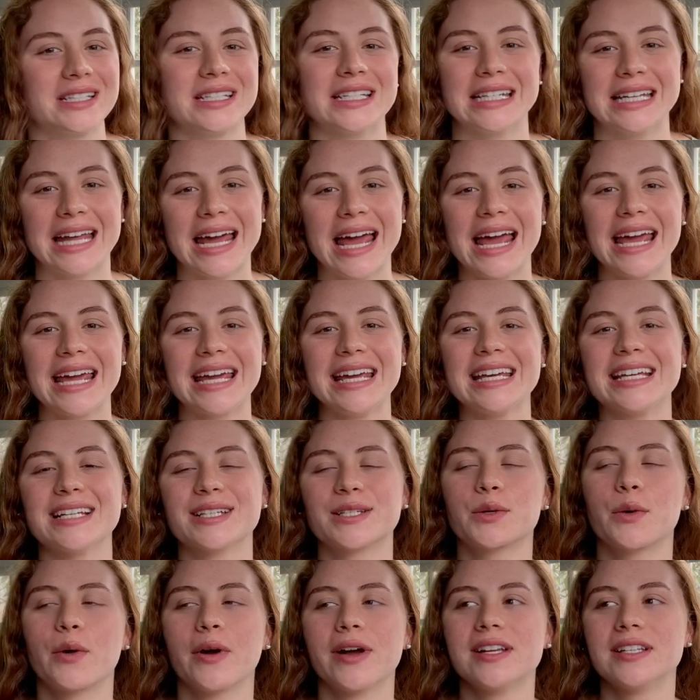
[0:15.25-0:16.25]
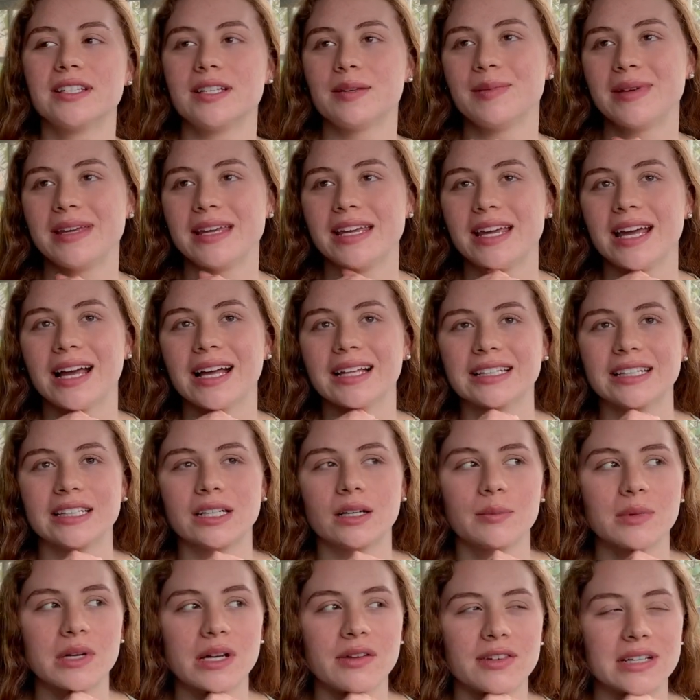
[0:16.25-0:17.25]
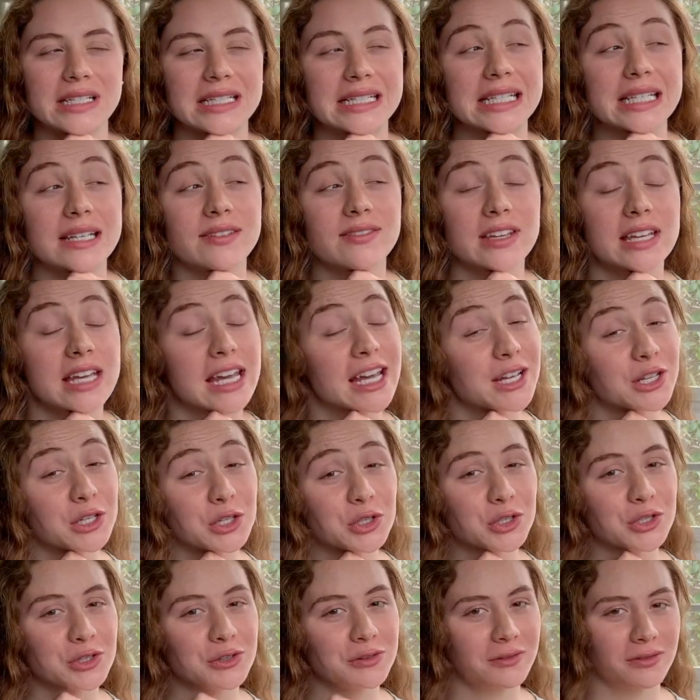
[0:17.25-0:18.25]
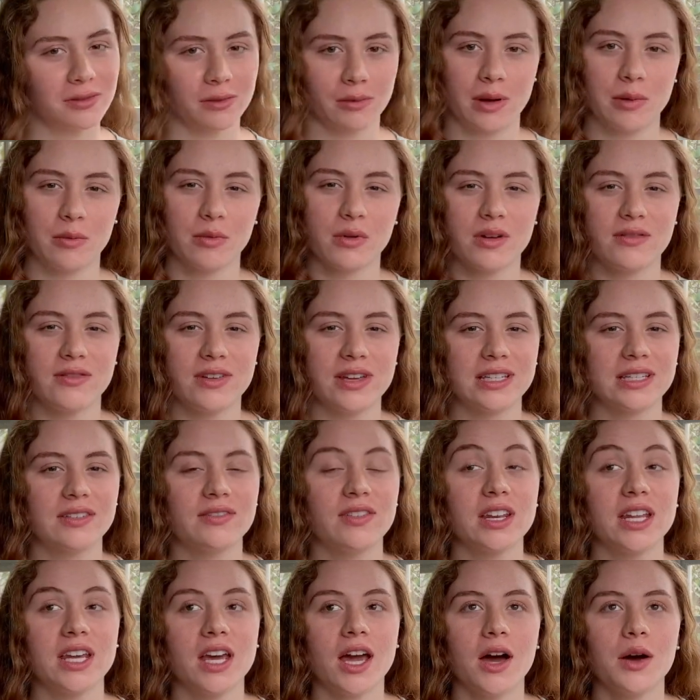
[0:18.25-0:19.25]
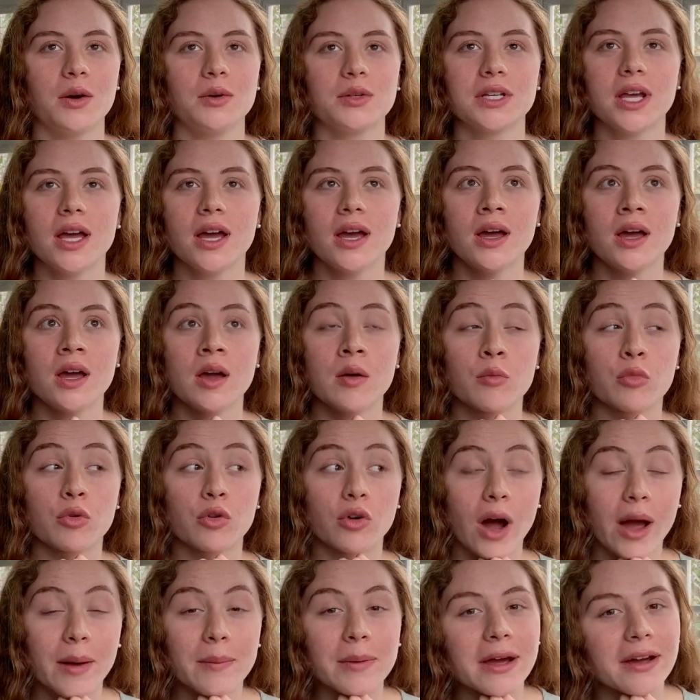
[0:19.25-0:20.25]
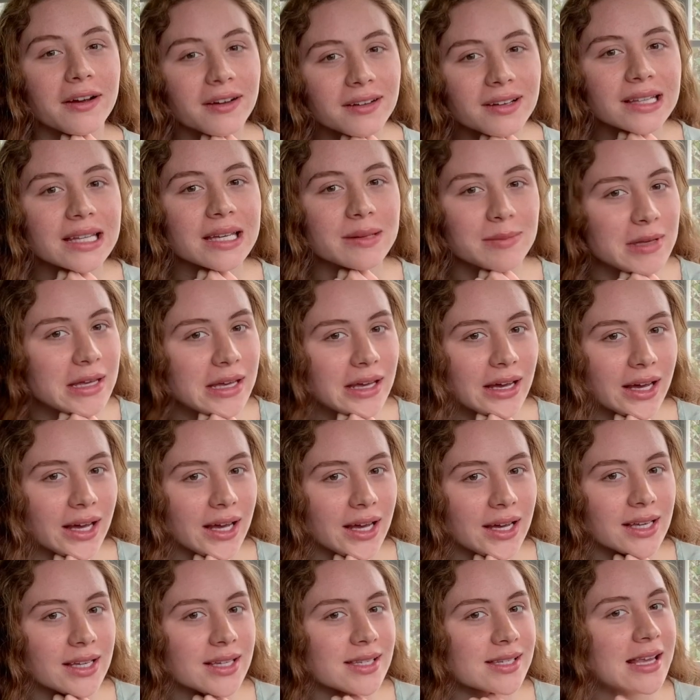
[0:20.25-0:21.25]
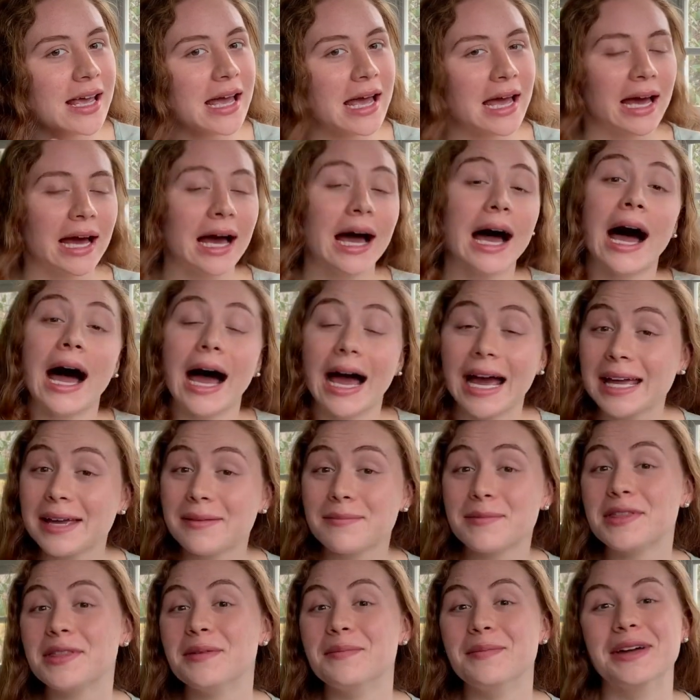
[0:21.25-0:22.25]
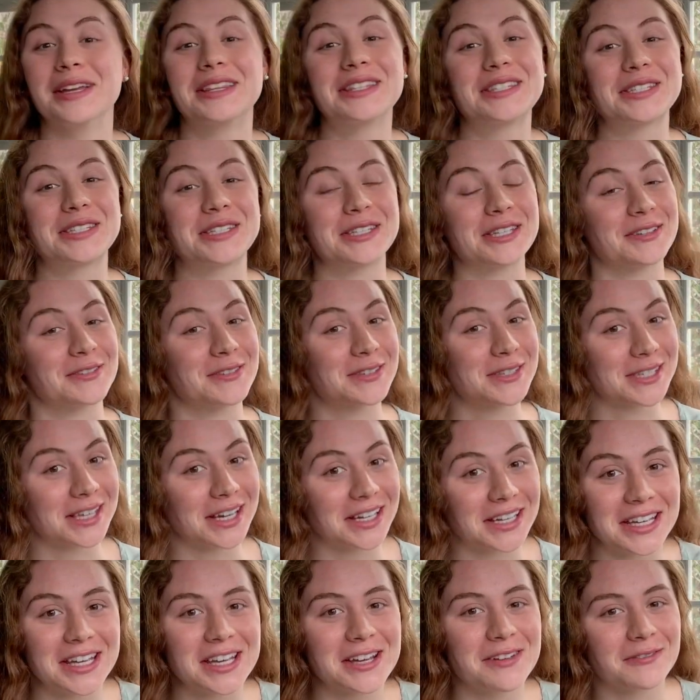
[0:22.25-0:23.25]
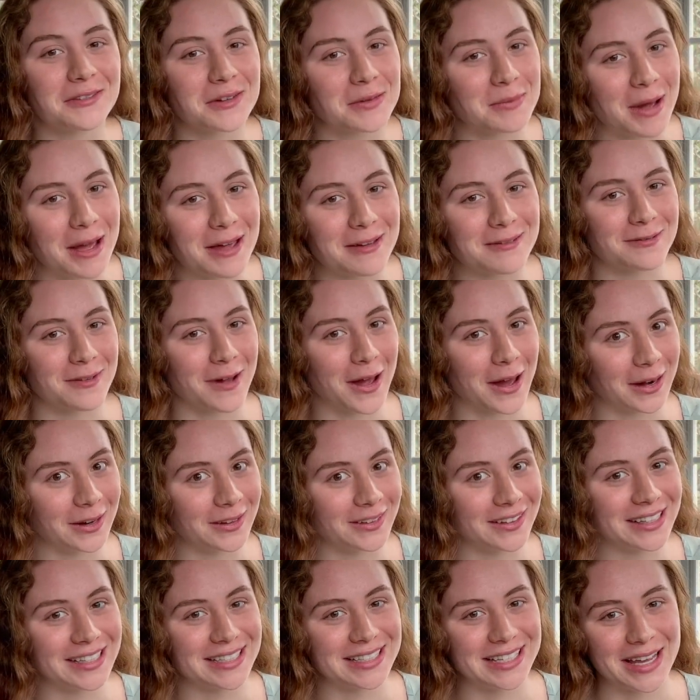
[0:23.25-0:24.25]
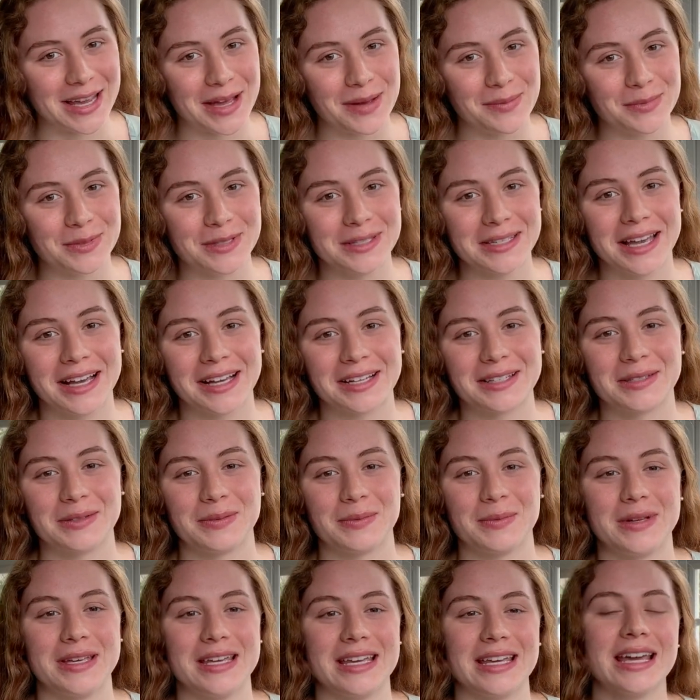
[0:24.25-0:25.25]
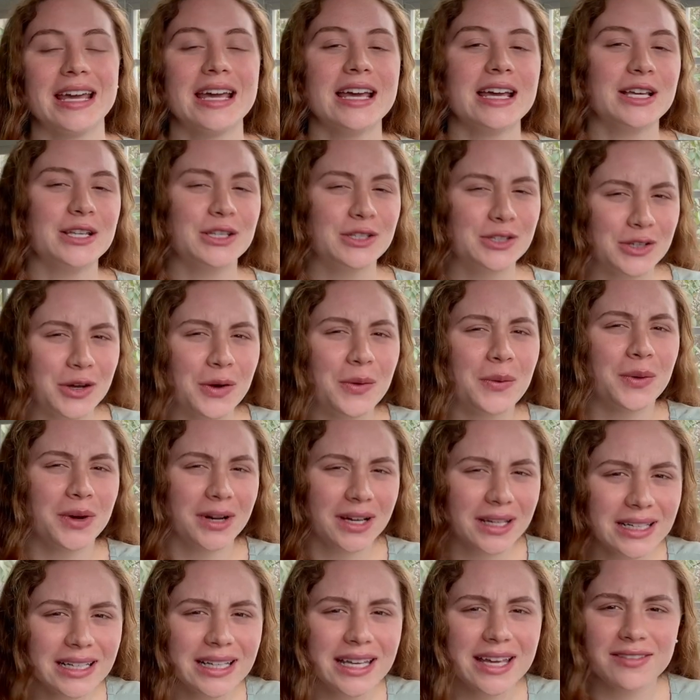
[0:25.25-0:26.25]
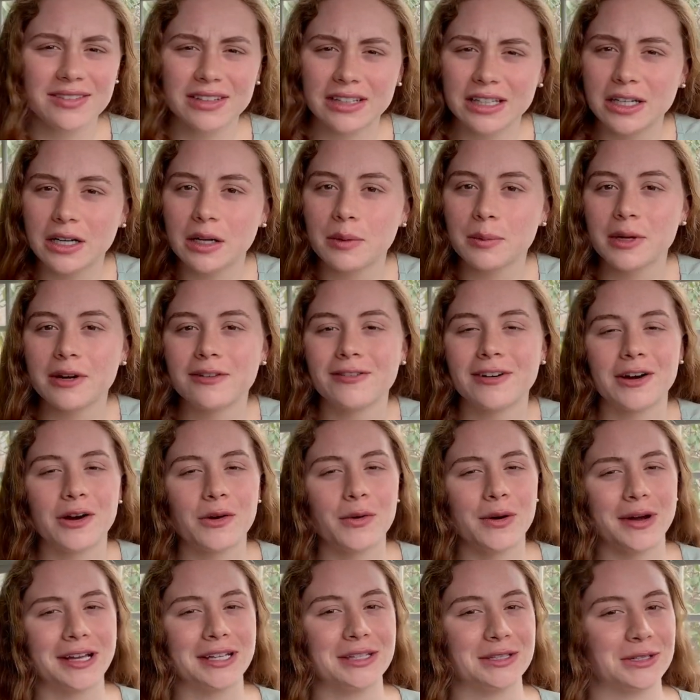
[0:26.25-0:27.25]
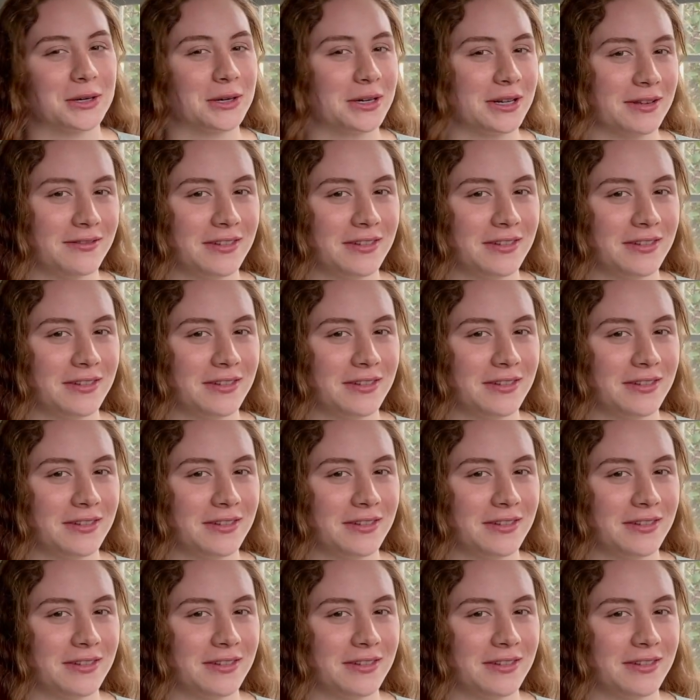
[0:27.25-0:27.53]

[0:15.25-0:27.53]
Today is going to be a little bit of a deviation from my previous videos, primarily because I am in the midst of studying for my final exams next week. So we're gonna give a little bit of a quick and dirty